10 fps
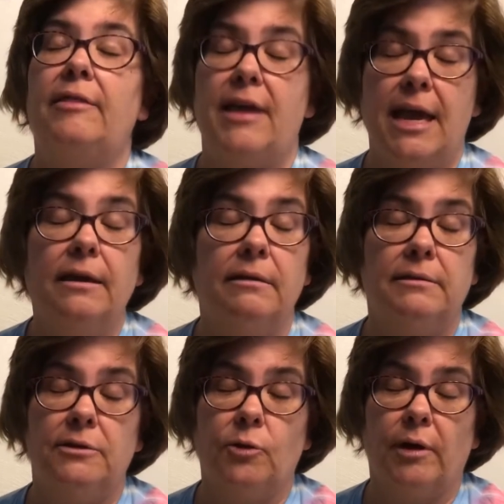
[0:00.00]
the end of the
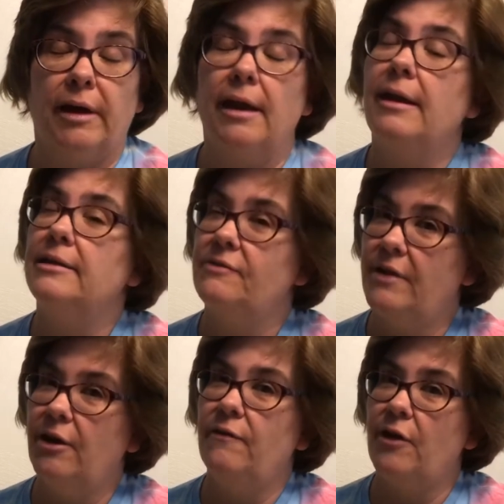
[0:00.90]
story is
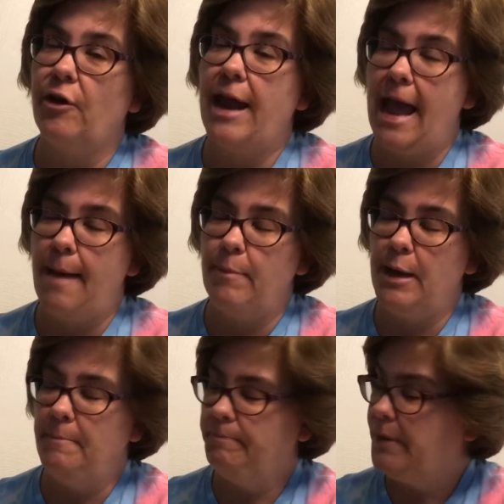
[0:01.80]
very, very happy.